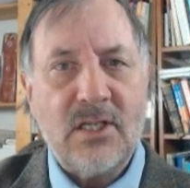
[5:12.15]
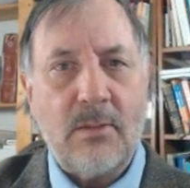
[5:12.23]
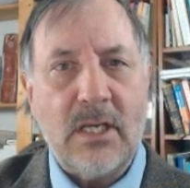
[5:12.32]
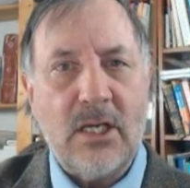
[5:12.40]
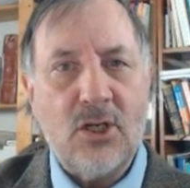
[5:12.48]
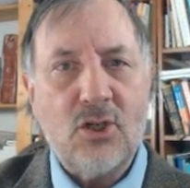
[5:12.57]

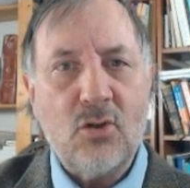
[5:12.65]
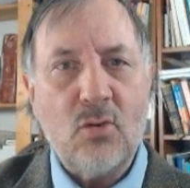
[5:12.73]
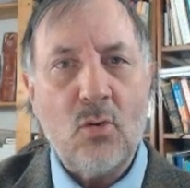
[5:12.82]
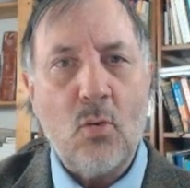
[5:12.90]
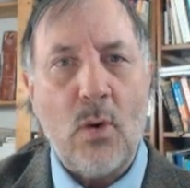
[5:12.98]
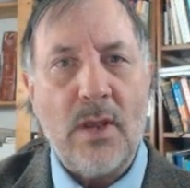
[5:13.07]
some
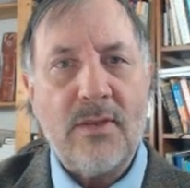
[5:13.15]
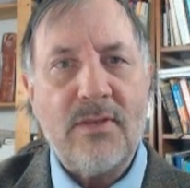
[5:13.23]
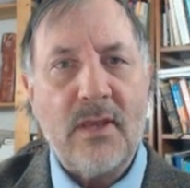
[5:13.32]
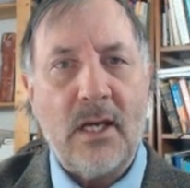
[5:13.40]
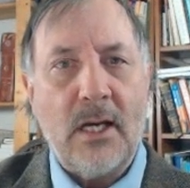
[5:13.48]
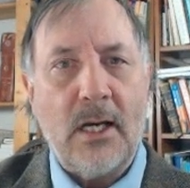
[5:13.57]
issue
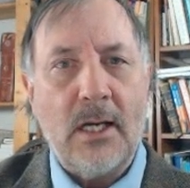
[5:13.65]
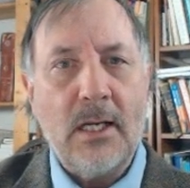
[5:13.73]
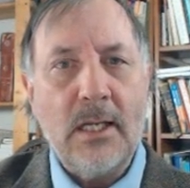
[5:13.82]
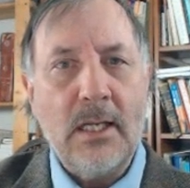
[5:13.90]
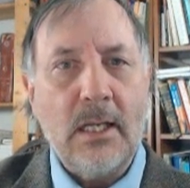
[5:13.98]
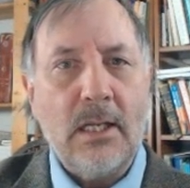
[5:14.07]
with uh,